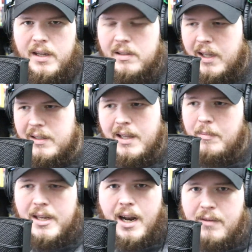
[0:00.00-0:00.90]
and like they
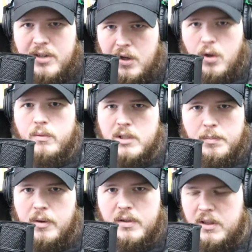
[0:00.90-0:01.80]
may not even know it was the
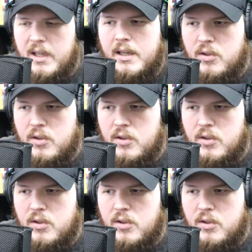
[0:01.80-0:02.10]
perfect thing.